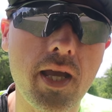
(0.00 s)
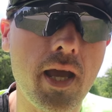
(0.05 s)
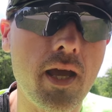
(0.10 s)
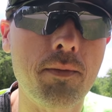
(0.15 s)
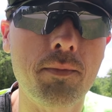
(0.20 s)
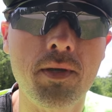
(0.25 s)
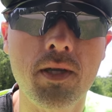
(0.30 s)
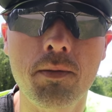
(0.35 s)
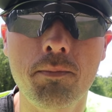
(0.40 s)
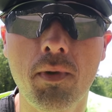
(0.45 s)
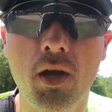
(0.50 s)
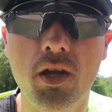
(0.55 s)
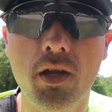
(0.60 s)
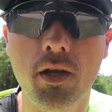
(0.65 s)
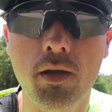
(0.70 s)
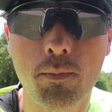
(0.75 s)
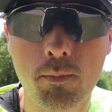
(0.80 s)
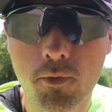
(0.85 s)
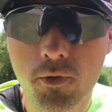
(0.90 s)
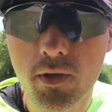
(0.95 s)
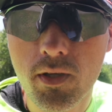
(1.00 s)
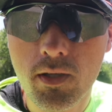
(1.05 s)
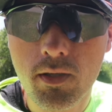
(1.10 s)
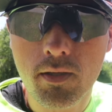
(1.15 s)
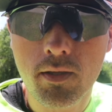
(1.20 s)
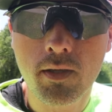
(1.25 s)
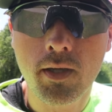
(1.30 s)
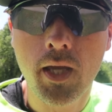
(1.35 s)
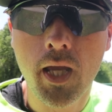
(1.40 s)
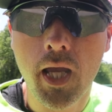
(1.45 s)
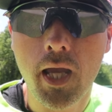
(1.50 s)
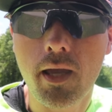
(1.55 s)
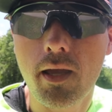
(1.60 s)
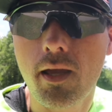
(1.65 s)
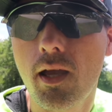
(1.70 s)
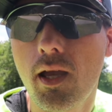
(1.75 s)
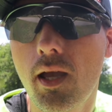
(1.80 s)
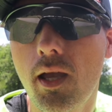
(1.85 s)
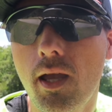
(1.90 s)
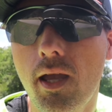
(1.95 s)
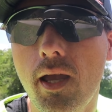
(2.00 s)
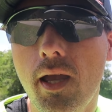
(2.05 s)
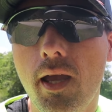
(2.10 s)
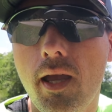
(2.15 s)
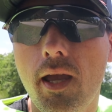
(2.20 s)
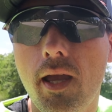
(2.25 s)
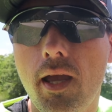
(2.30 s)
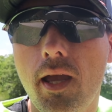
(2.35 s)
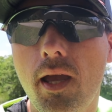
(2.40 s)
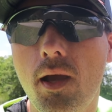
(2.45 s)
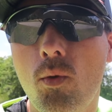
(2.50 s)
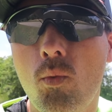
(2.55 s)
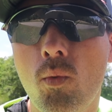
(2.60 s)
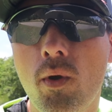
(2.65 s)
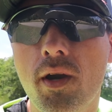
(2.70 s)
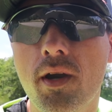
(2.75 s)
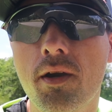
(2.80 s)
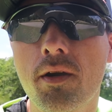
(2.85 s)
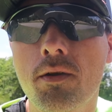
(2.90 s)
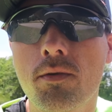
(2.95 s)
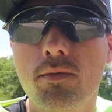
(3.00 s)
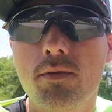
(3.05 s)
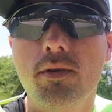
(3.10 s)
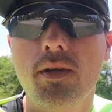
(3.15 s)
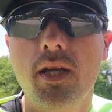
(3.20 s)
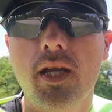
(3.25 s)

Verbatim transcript: academy in Montgomery where